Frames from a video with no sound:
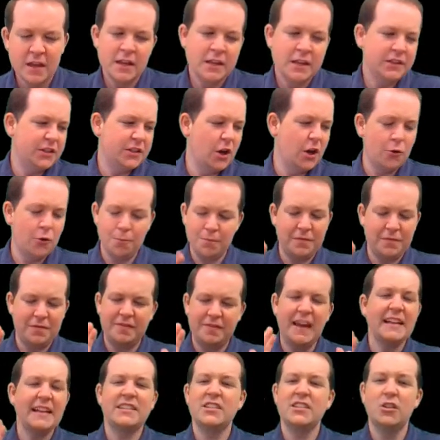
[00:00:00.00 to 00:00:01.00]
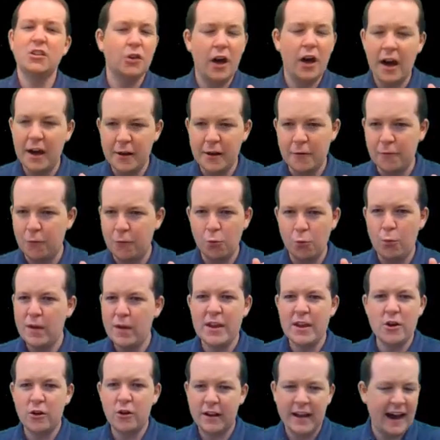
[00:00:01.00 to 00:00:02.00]
So that's a lot of
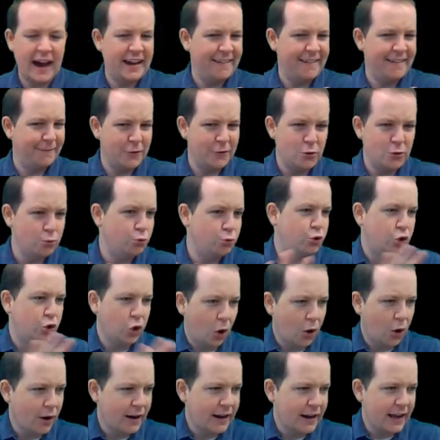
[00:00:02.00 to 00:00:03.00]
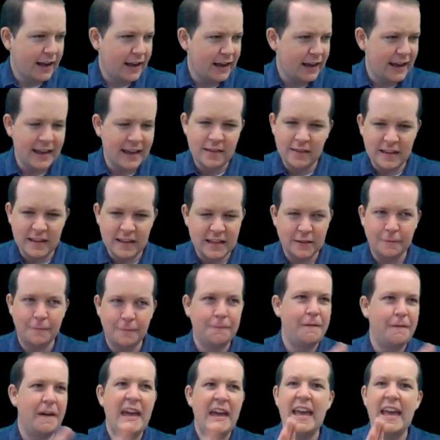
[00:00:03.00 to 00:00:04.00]
weird kind of new jargon and these
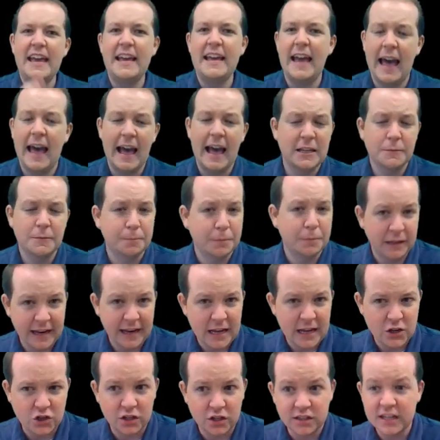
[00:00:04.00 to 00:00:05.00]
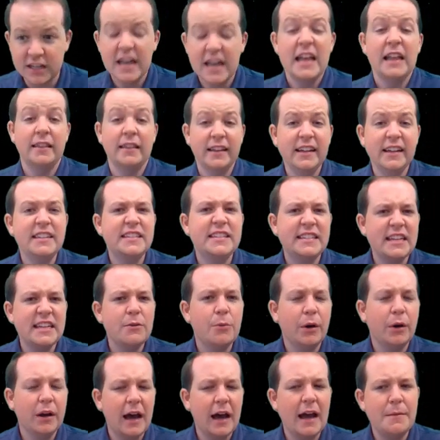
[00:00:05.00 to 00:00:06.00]
vague explanations. Let's see
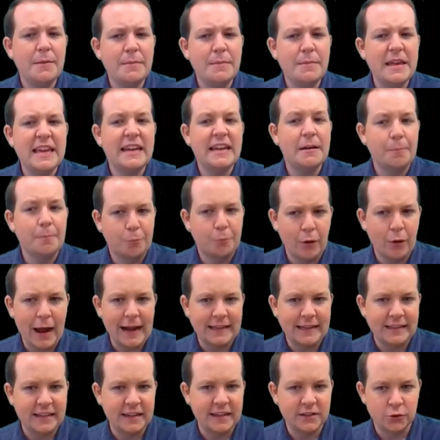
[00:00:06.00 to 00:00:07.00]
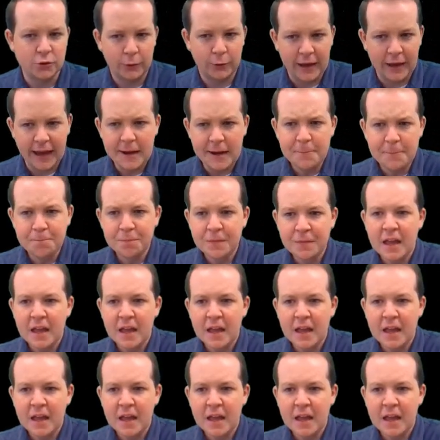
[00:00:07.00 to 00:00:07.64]
what I mean in practice, okay?